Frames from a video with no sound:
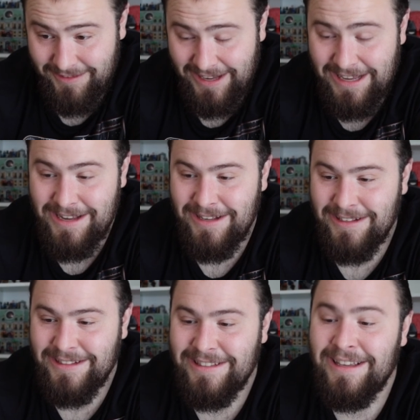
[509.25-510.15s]
He
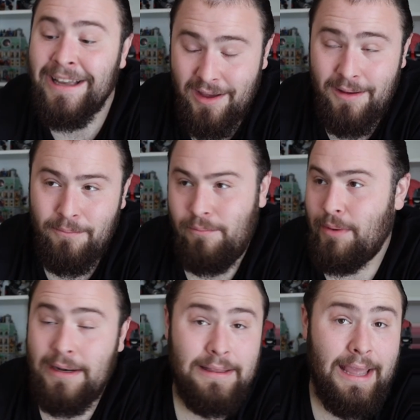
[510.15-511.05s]
has uh,
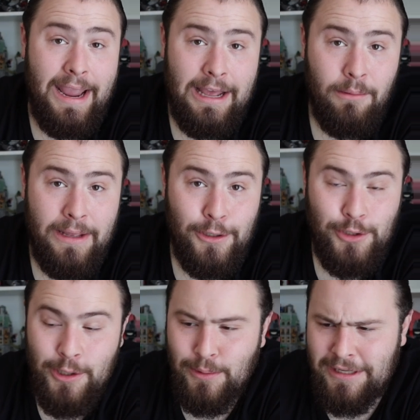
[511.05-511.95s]
been in the animated
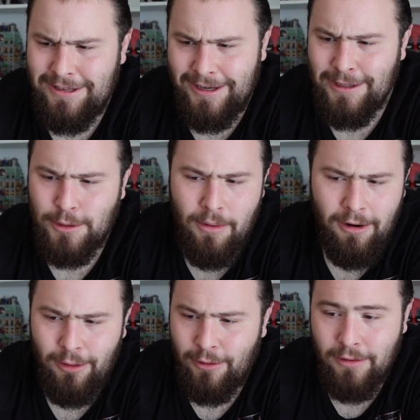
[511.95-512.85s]
shows. He's like a
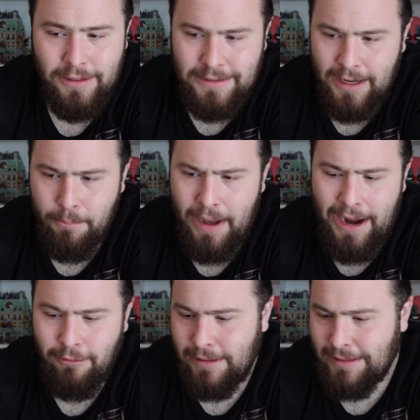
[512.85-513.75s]
smuggler. He's like a
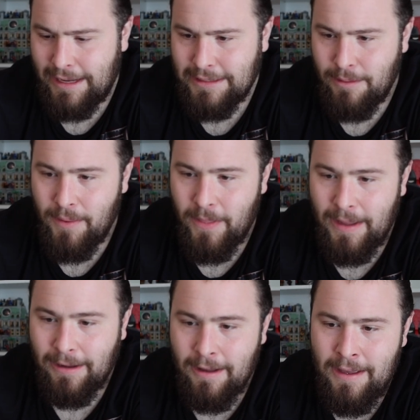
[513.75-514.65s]
pirate, that type of
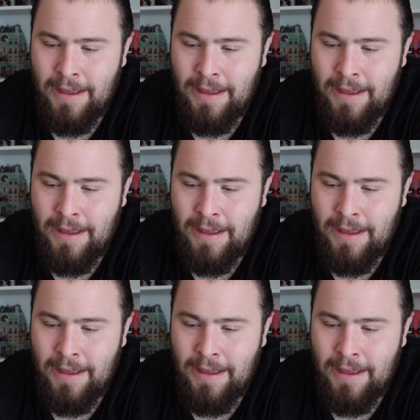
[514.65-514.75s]
thing.